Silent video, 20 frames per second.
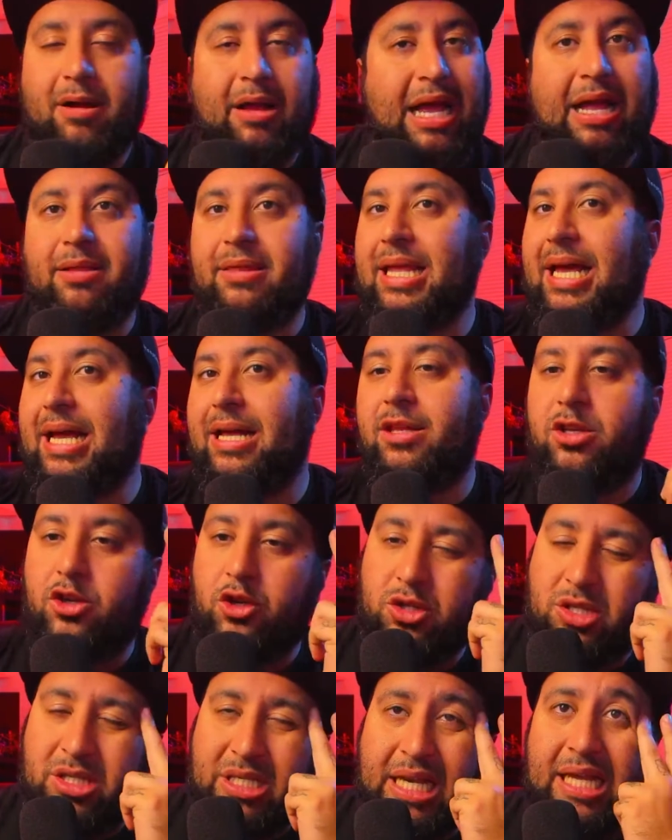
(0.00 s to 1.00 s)
And then
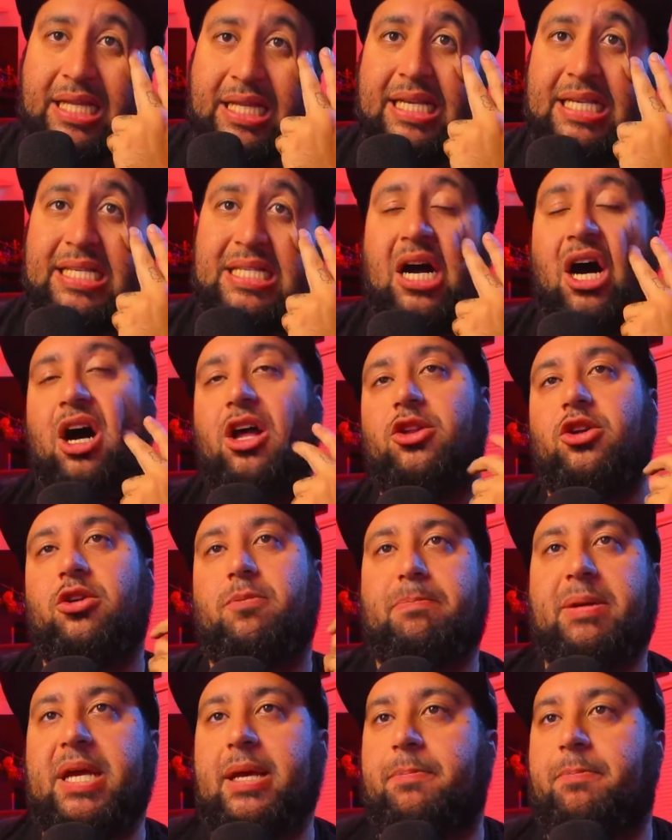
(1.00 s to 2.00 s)
you see these other
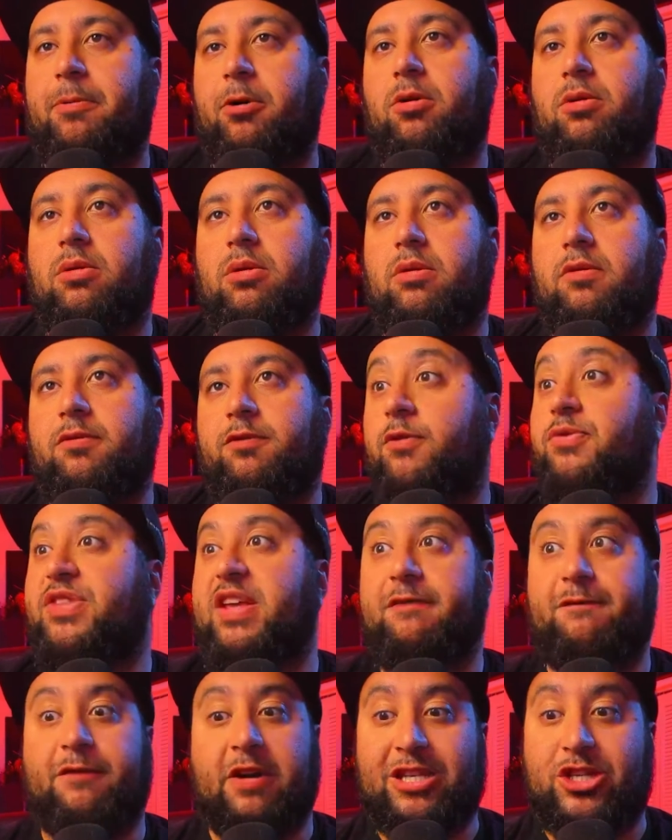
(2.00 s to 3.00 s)
people from
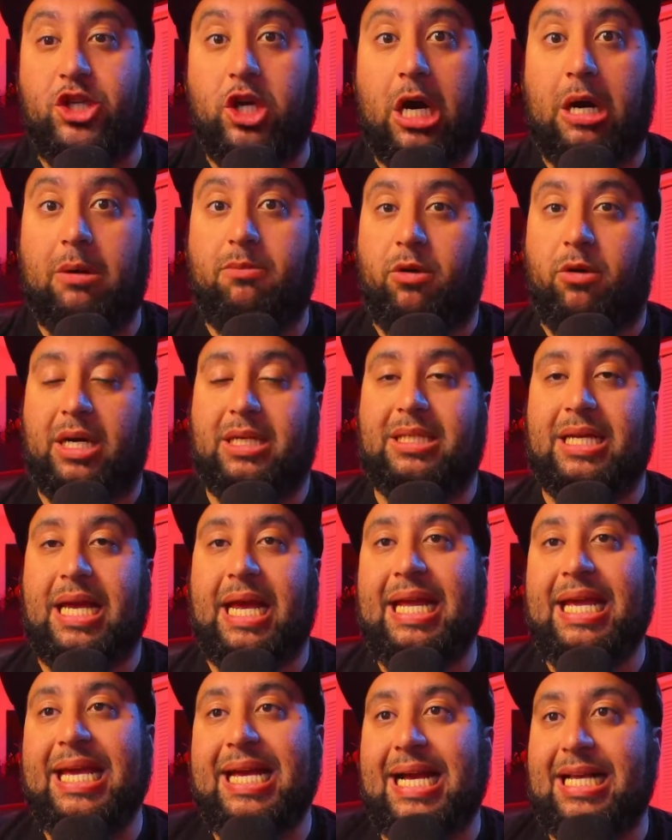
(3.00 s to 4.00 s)
different genres
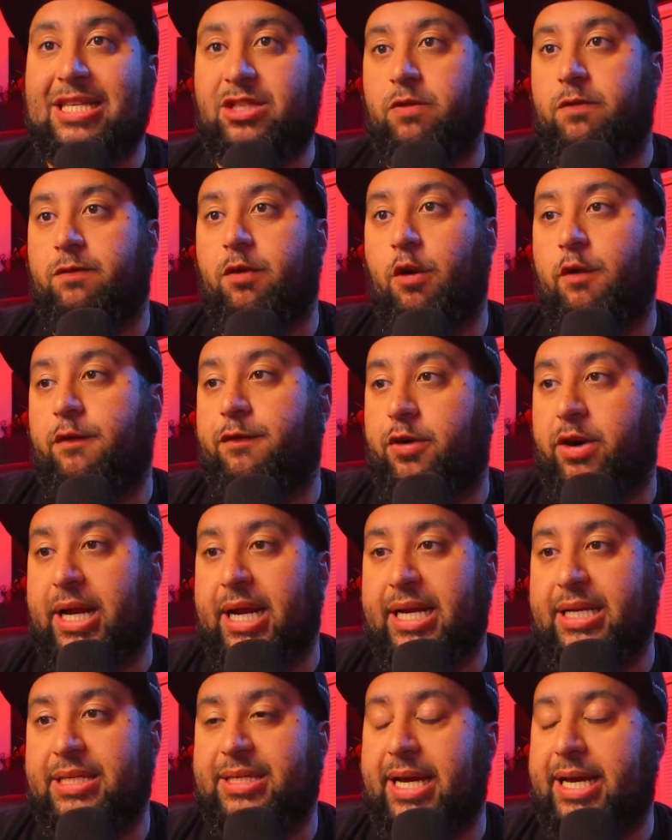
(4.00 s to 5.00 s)
and he has to vote for
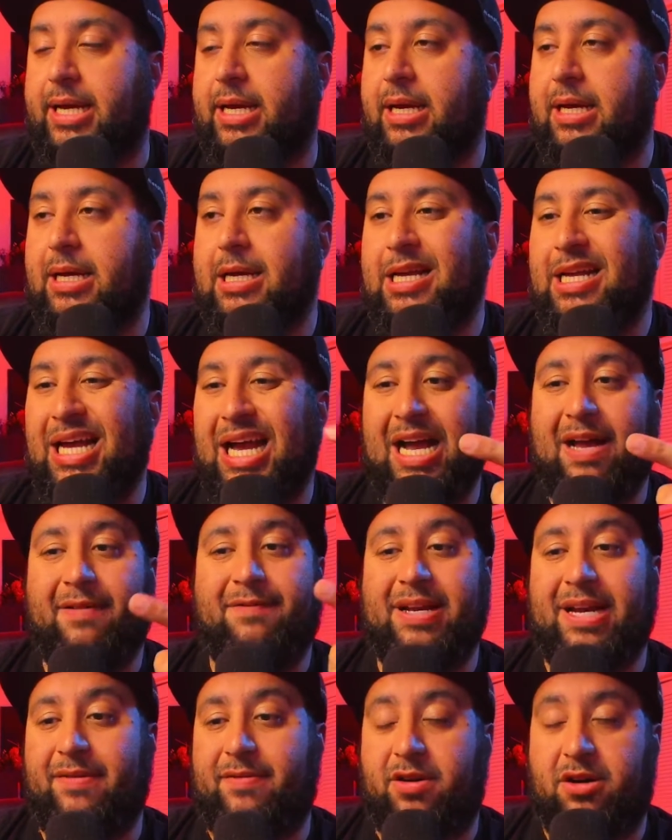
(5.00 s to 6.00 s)
it. He's like,
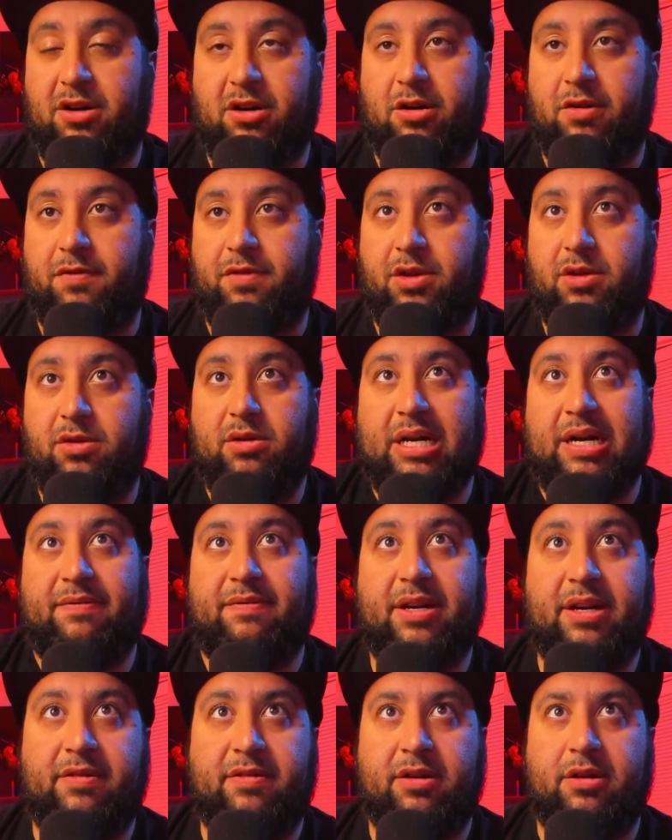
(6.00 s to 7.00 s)
I've never heard of you.
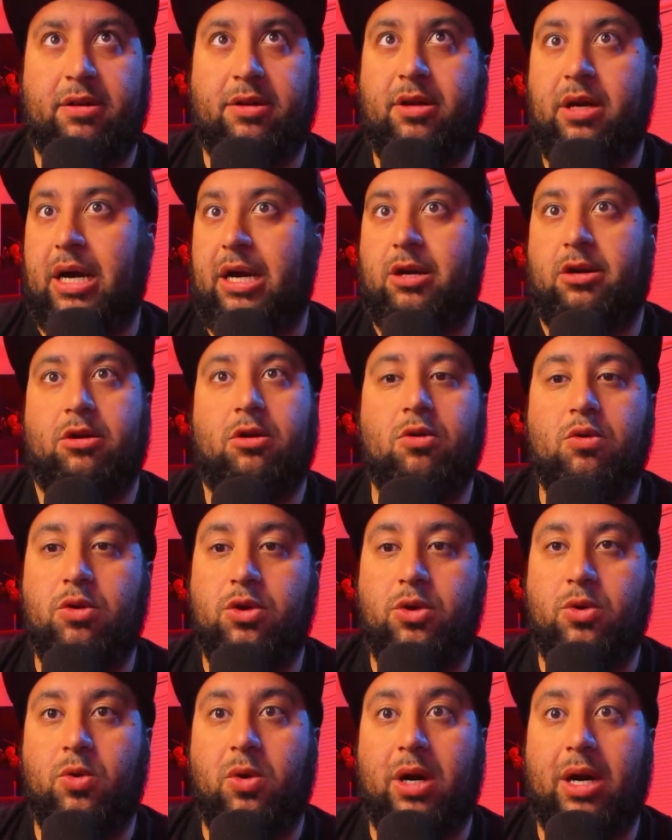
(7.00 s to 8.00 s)
I've never heard you. I don't know
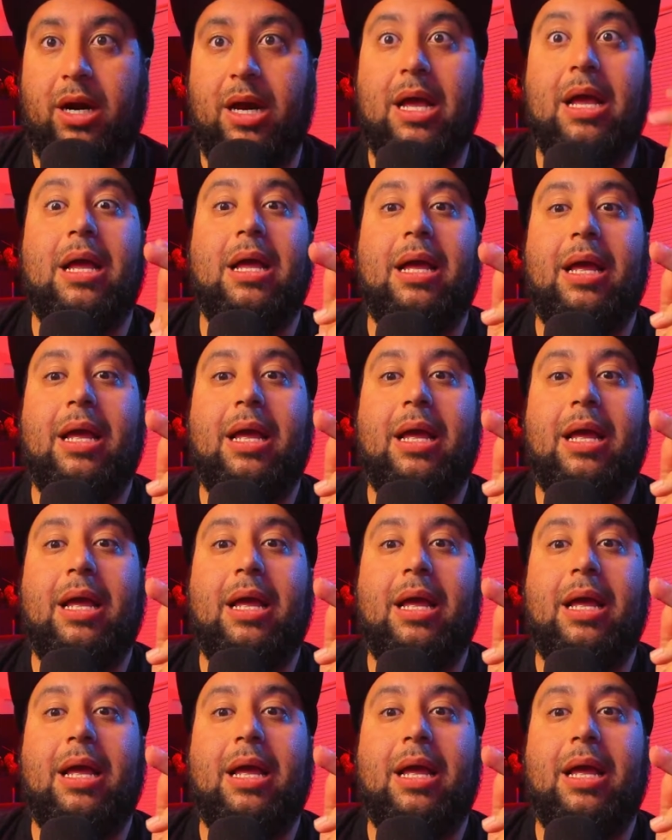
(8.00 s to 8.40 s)
who you are.